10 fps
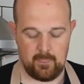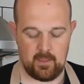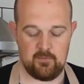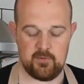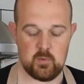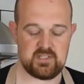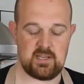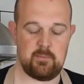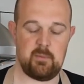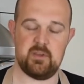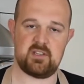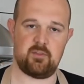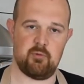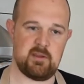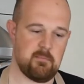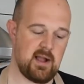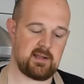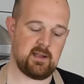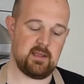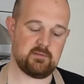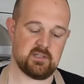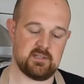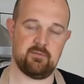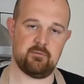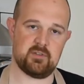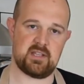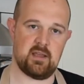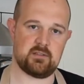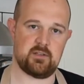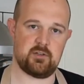if you were to get maybe three Mac knives in different styles and